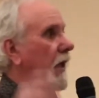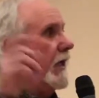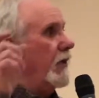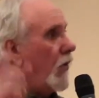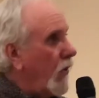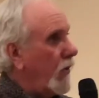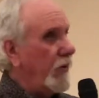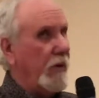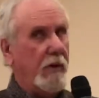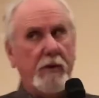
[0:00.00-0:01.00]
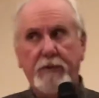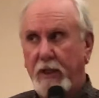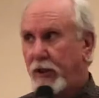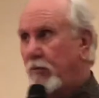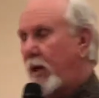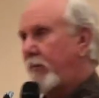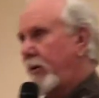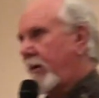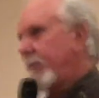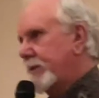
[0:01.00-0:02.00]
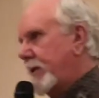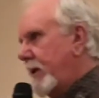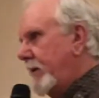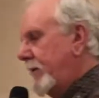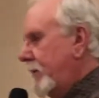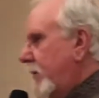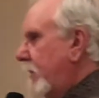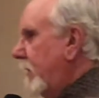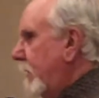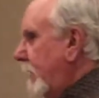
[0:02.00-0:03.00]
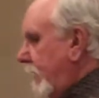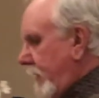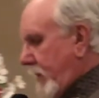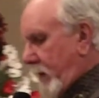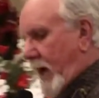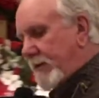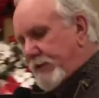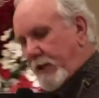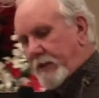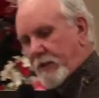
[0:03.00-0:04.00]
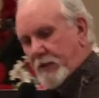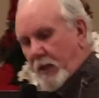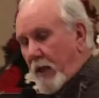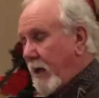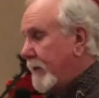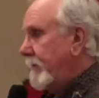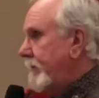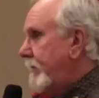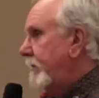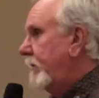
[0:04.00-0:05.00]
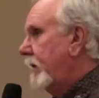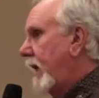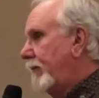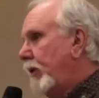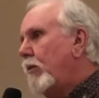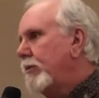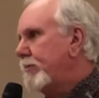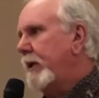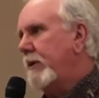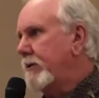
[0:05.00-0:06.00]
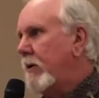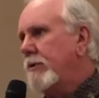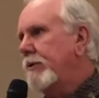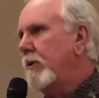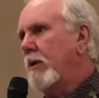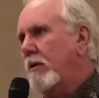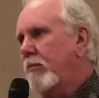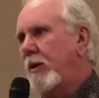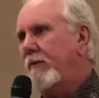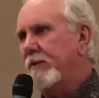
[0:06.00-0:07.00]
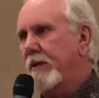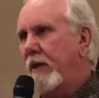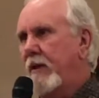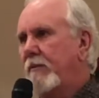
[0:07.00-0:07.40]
In order that you might prophesy. I said this a lot. If you won't speak in tongues, you're not going to prophesy.